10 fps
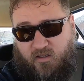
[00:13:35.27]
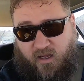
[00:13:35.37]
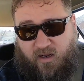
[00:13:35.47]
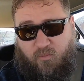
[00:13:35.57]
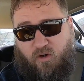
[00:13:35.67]

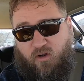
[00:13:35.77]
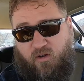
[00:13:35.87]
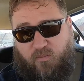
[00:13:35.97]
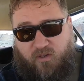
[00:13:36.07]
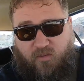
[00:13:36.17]
I got more
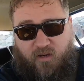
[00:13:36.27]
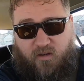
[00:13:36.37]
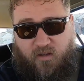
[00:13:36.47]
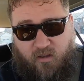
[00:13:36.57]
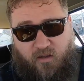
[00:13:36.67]
hood
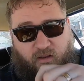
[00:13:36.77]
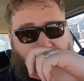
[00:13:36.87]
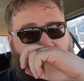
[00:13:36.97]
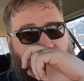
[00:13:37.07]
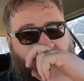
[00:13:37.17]
between
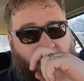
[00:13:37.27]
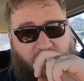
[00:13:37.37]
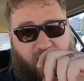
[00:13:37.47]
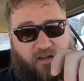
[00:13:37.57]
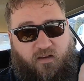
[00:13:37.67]

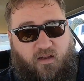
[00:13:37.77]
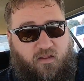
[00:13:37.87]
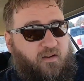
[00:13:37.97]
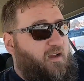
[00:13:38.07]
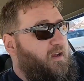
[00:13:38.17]
me and the
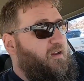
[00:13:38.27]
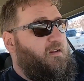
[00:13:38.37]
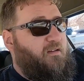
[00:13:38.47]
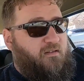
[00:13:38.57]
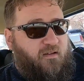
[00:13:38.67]
other guy
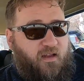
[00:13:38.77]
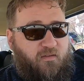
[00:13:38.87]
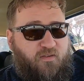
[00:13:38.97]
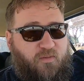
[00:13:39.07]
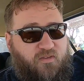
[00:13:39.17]
than the
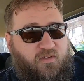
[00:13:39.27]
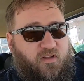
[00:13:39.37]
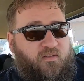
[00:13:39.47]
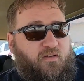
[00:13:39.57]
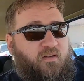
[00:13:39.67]
average person
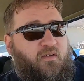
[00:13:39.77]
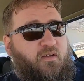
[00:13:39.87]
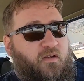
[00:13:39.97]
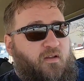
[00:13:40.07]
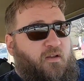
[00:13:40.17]
does.
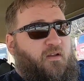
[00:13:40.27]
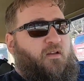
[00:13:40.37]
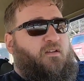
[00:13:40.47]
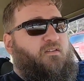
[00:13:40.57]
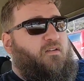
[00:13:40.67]

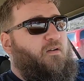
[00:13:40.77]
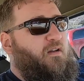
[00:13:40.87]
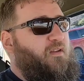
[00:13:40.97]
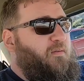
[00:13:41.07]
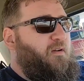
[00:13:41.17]
So
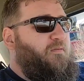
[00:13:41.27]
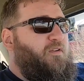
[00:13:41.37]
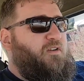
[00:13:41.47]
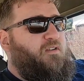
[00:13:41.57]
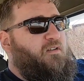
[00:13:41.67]
I thought we'd go
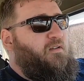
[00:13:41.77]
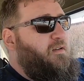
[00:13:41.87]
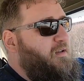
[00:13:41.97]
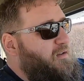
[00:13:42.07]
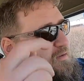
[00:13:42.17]
for
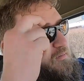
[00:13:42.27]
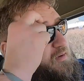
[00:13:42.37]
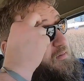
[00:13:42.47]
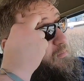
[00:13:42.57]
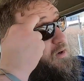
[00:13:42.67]
a little bit of